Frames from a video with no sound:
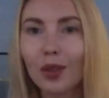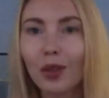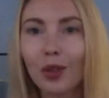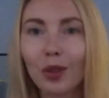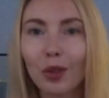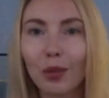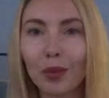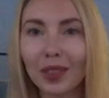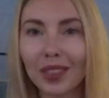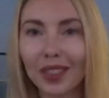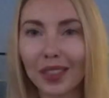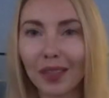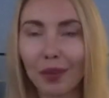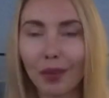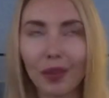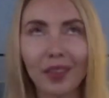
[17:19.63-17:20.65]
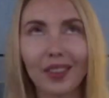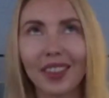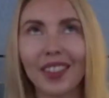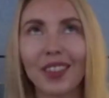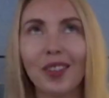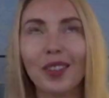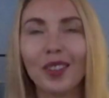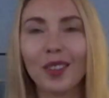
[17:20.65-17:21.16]
documents
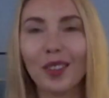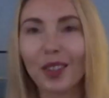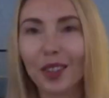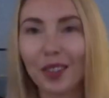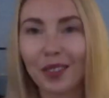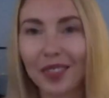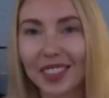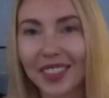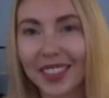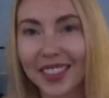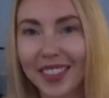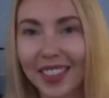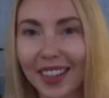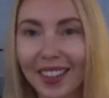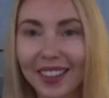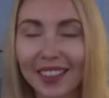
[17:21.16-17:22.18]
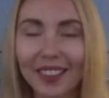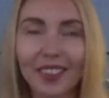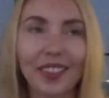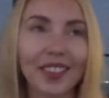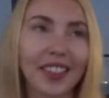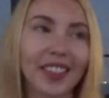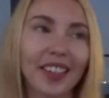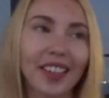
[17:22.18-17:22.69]
kind
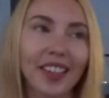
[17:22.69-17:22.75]
of, or